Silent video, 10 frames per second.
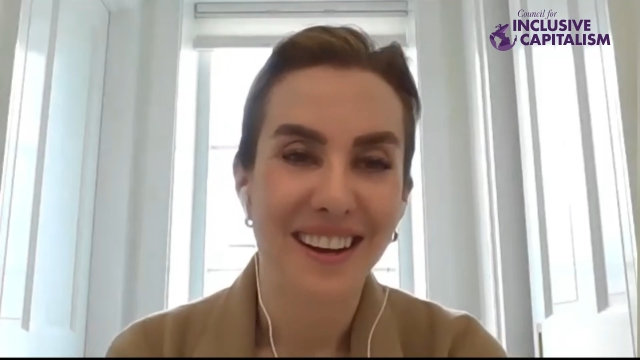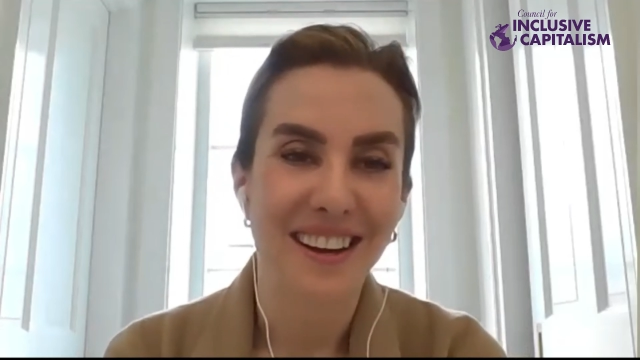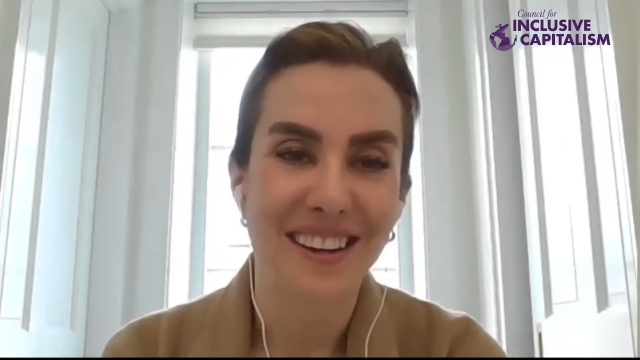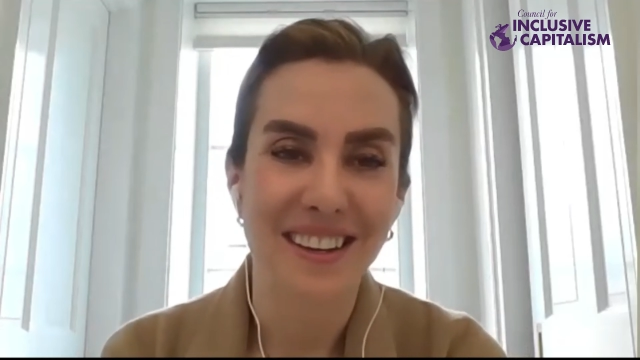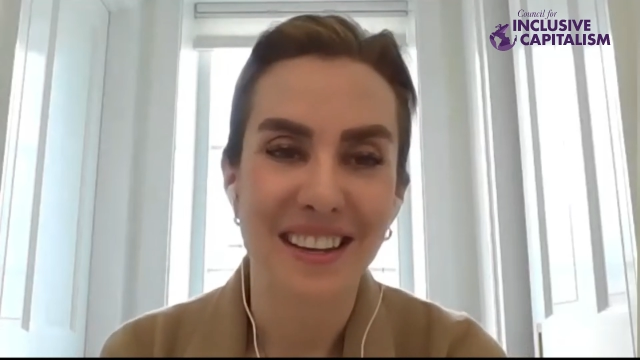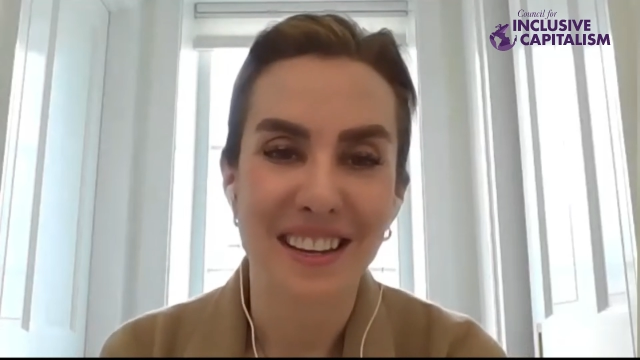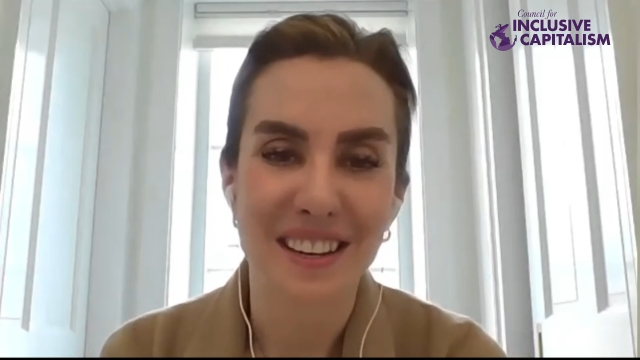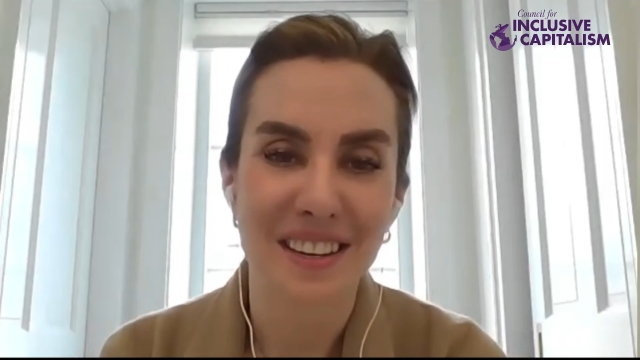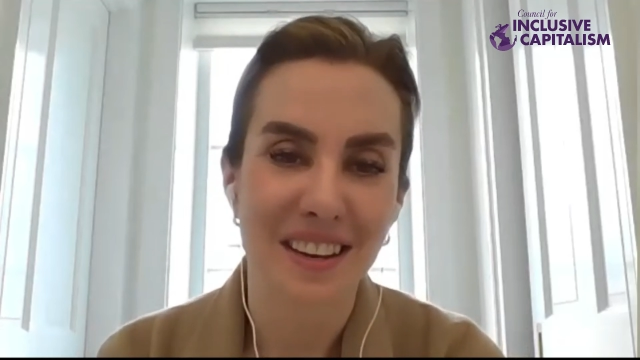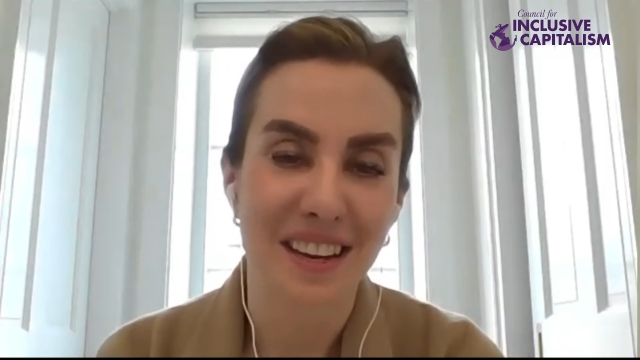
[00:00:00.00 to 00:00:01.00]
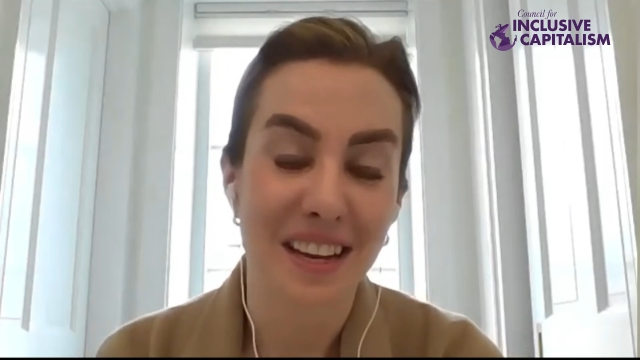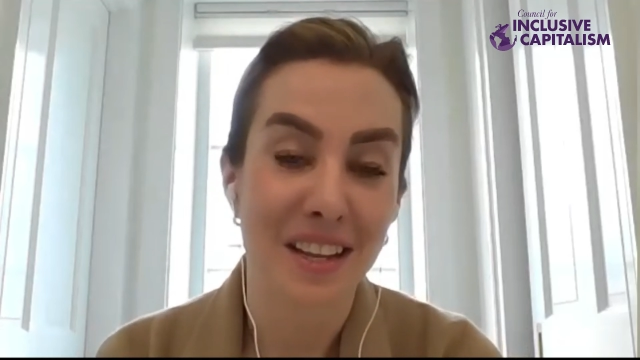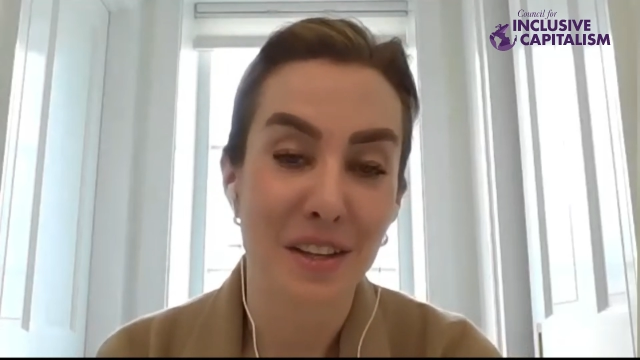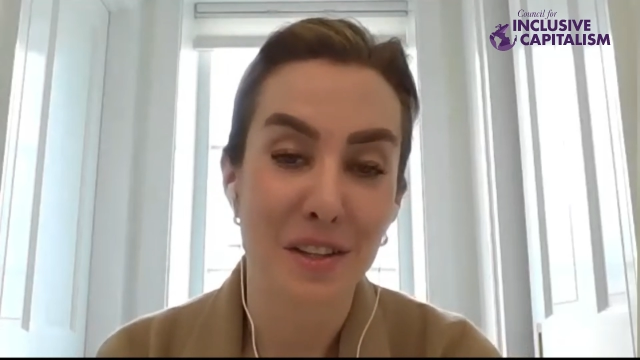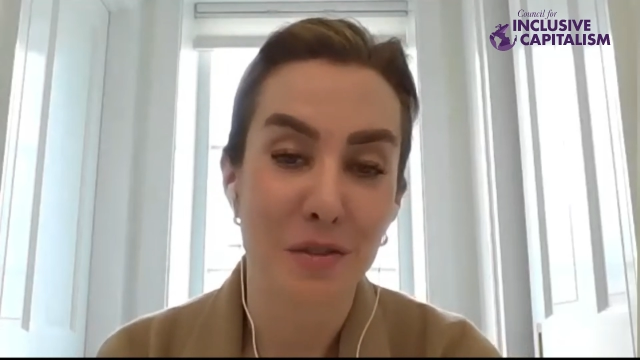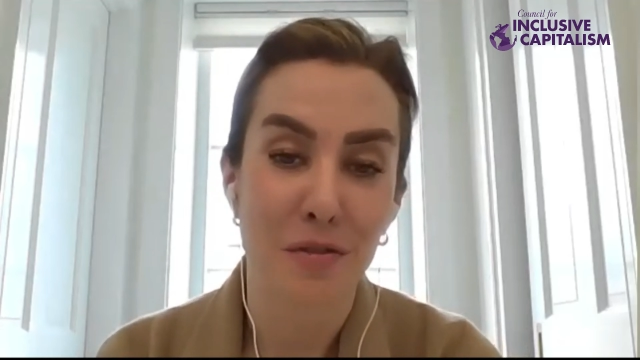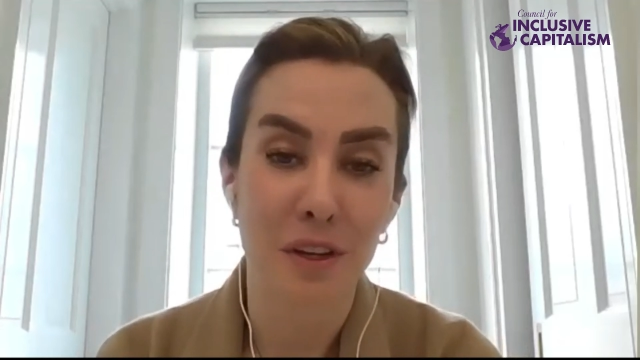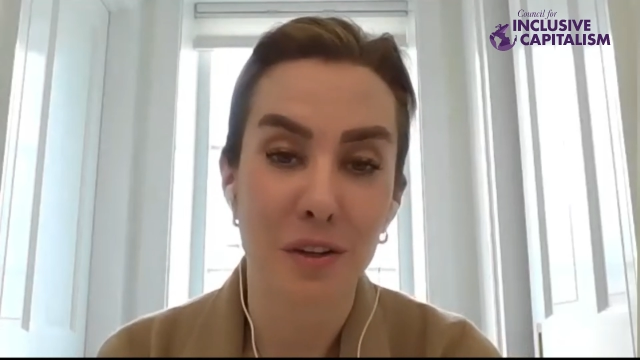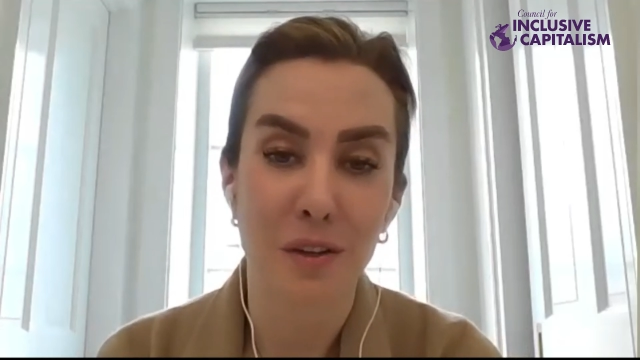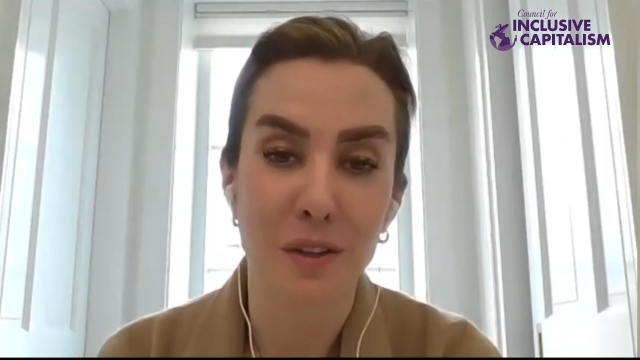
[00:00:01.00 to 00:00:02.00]
in this
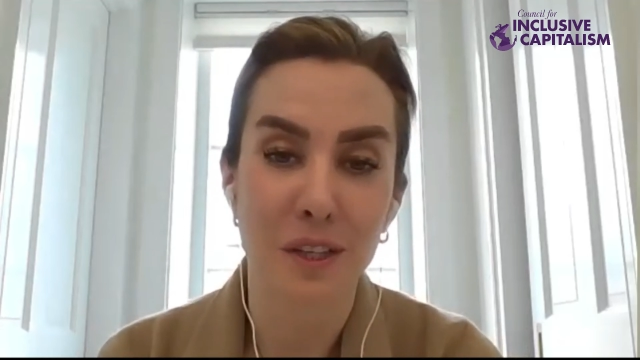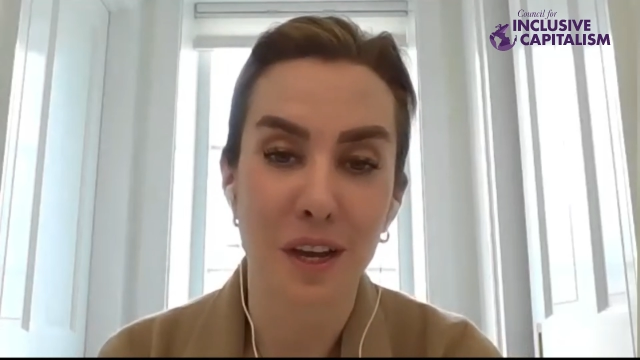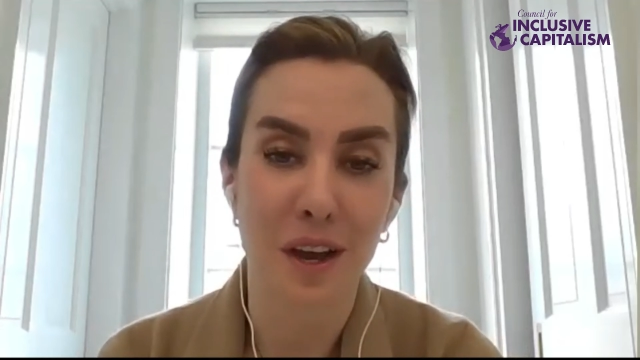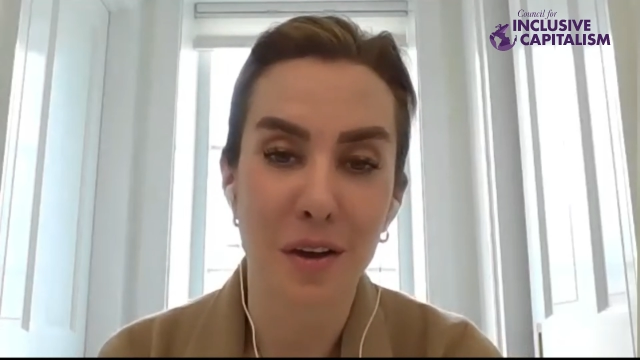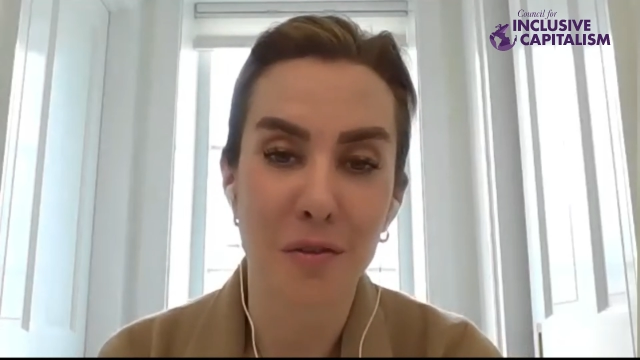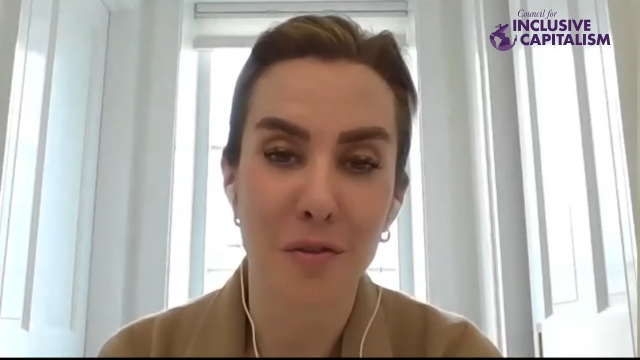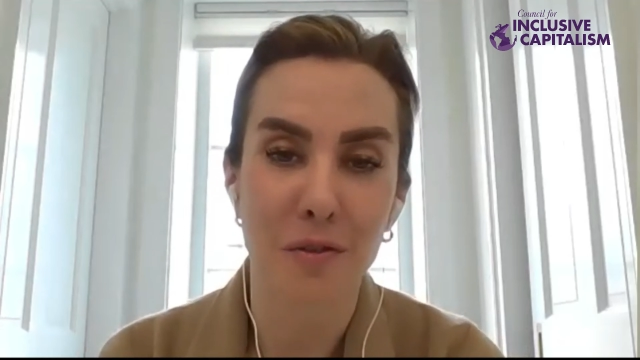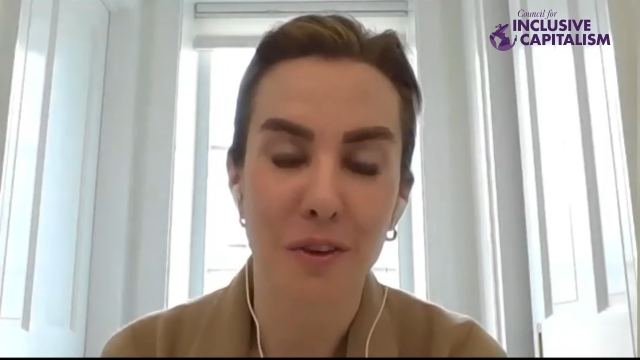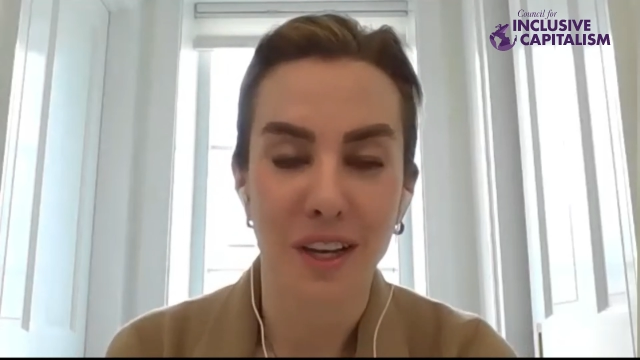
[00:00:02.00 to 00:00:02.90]
field of